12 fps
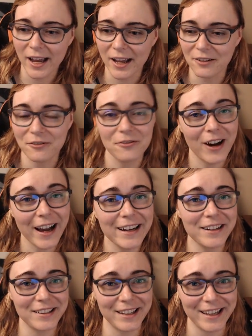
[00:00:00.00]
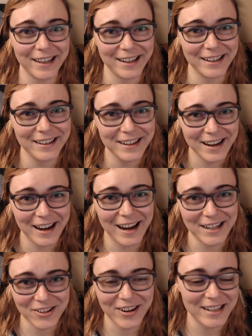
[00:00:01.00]
And finally,
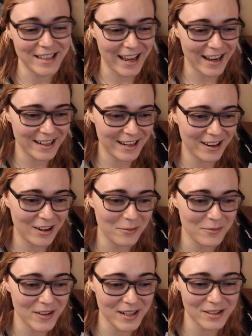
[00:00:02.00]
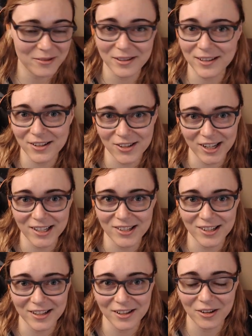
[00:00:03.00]
I tried that, thanks to a
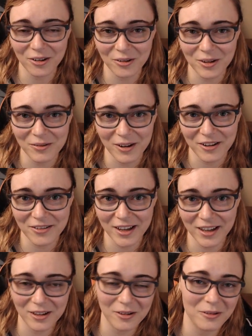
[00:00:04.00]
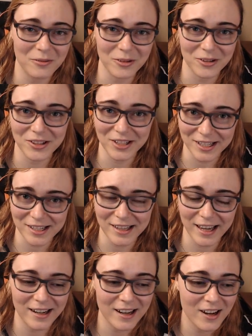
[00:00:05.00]
suggestion. You know who you are. Thank you for suggesting
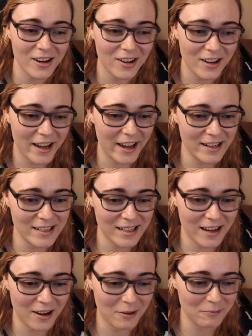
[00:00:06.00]
that. And,